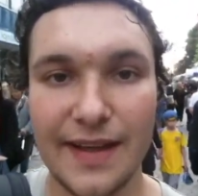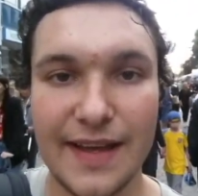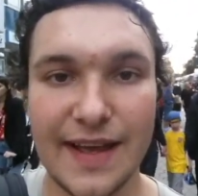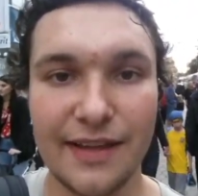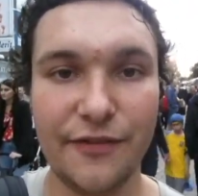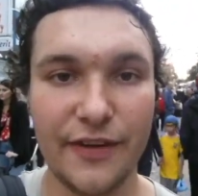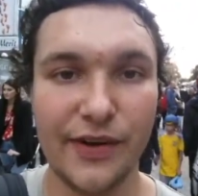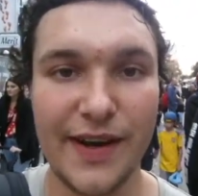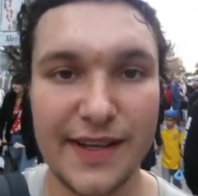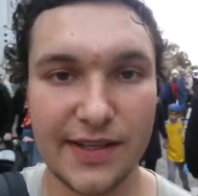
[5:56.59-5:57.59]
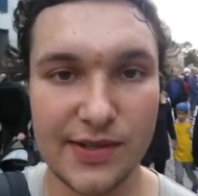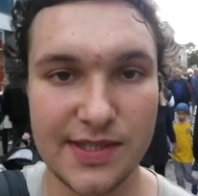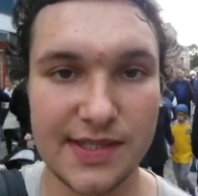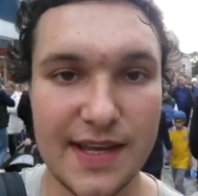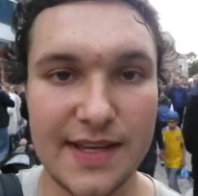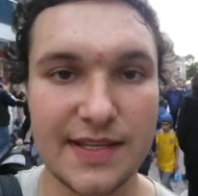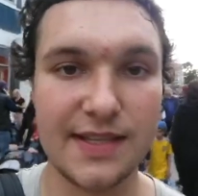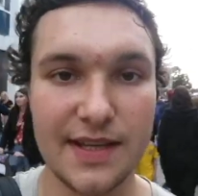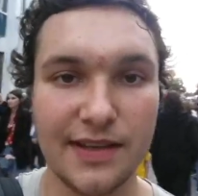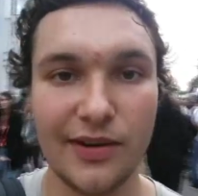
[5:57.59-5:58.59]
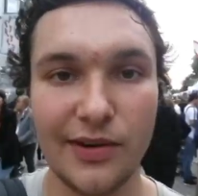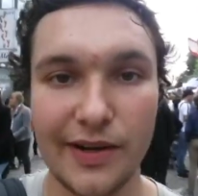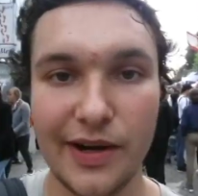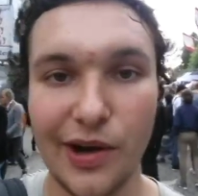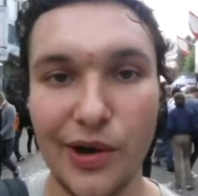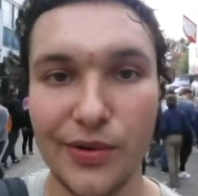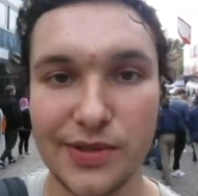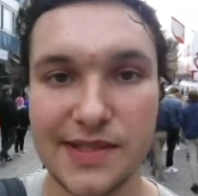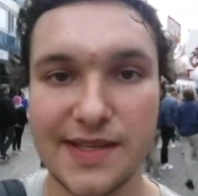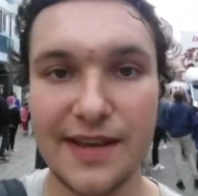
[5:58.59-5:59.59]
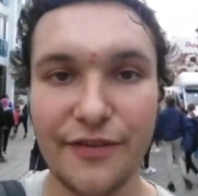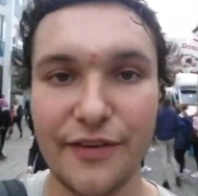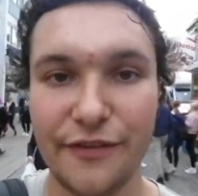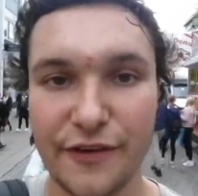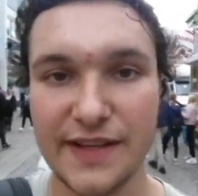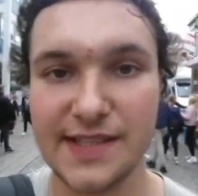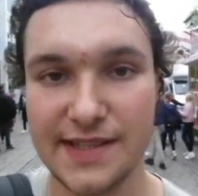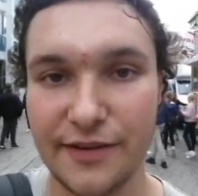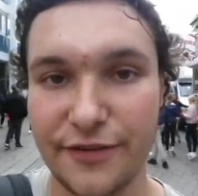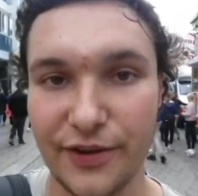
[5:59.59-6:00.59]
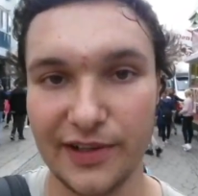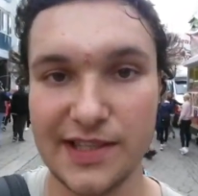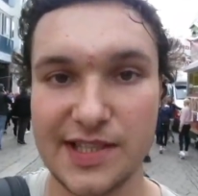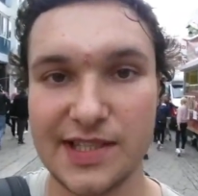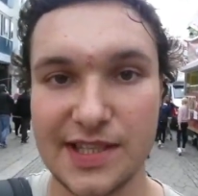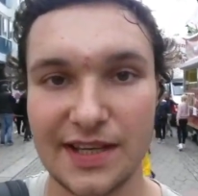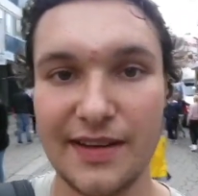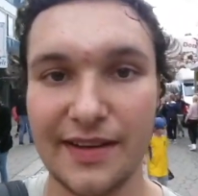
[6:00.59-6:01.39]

Yeah, and the radio station are hosting the festivals.